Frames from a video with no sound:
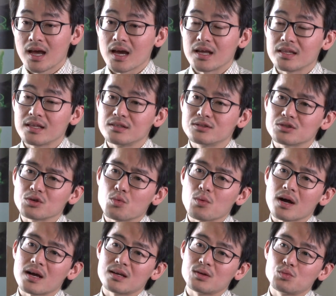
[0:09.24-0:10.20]
And then, so
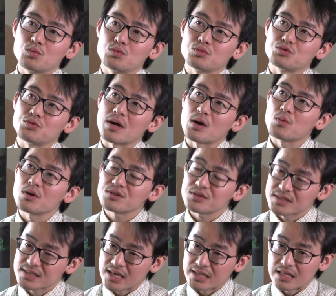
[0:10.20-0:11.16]
why do I want
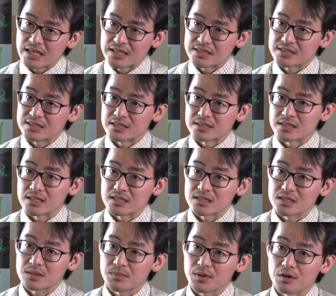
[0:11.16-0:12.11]
to study this
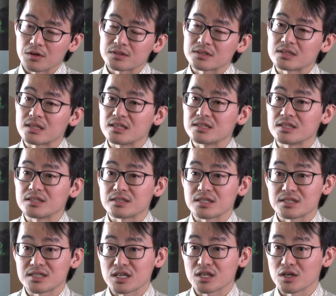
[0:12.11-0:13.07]
disease? Because this is
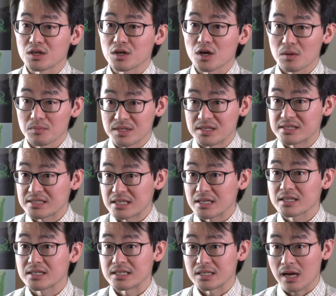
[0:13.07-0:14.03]
the second
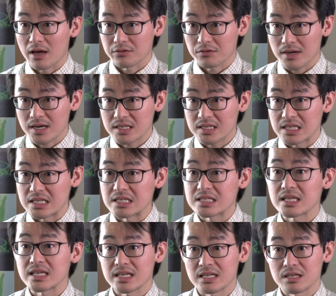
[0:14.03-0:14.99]
commonest
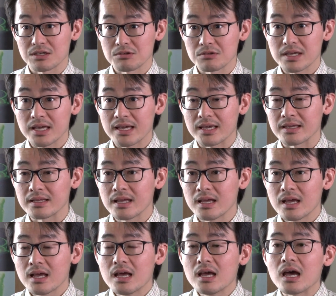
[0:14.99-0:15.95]
arthritis in the UK.
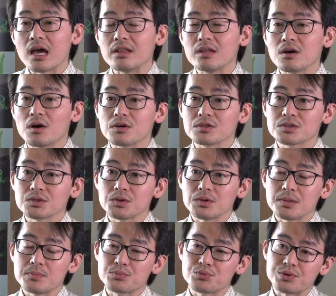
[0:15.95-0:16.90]
And then
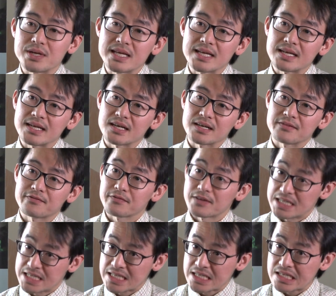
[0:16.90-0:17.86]
also it brings
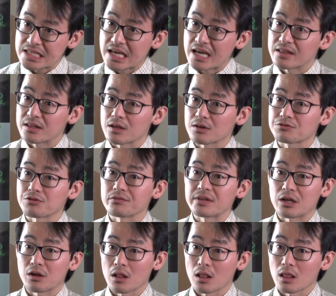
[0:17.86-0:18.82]
fatigue and then
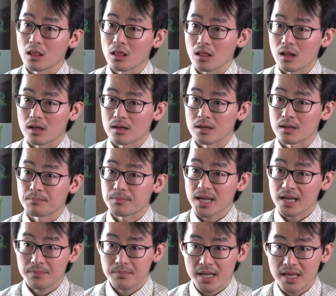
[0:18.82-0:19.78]
chronic
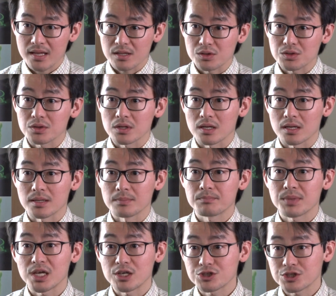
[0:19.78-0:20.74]
back pain to the
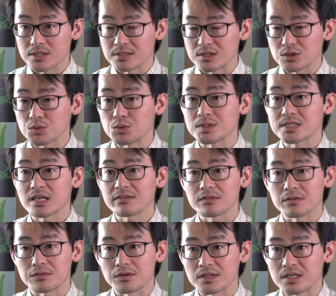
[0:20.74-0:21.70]
patients who
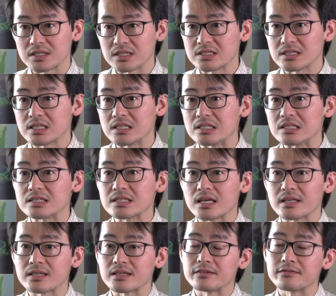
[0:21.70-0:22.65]
suffer from the disease
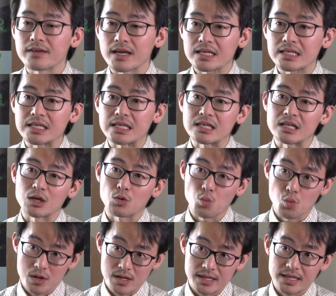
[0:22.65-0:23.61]
and affecting the
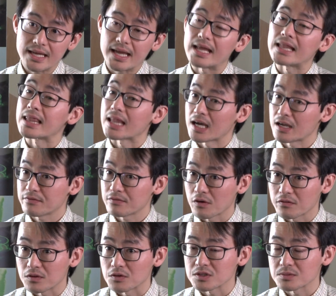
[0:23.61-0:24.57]
work and life
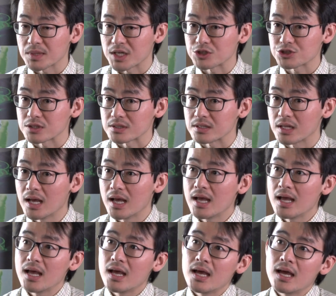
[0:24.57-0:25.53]
of those patients.
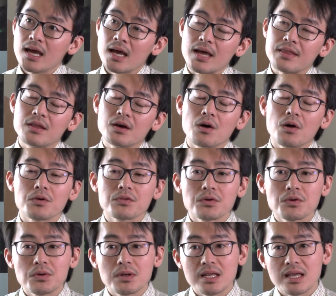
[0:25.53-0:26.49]
And then
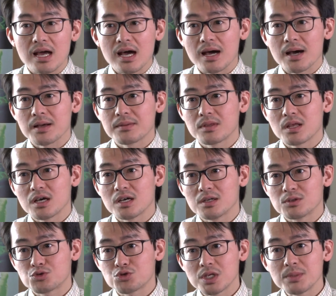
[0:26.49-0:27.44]
although there
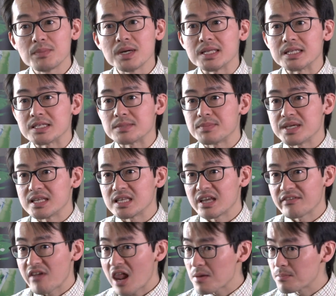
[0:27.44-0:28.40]
are treatment being
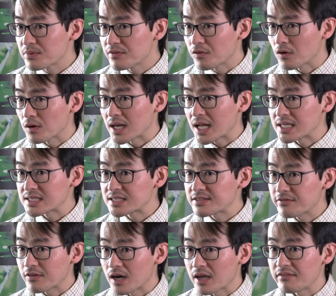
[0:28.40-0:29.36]
developed for the
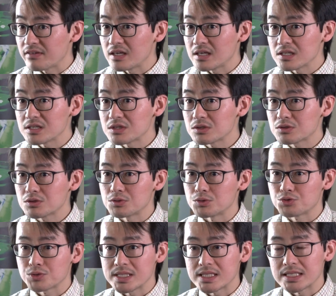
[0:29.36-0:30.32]
last 5 years
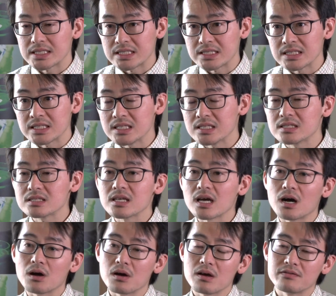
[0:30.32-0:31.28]
to treat the disease,
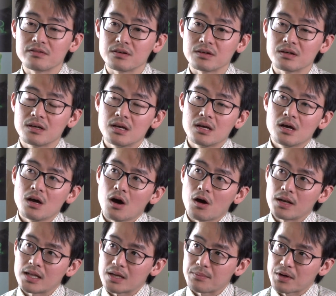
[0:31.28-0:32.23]
however,
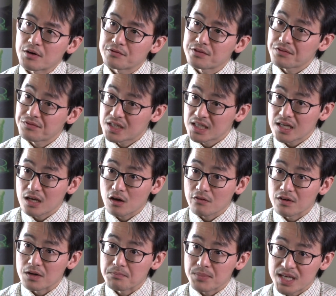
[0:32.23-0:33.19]
only about 50%
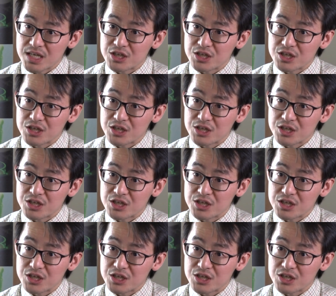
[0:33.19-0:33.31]
of the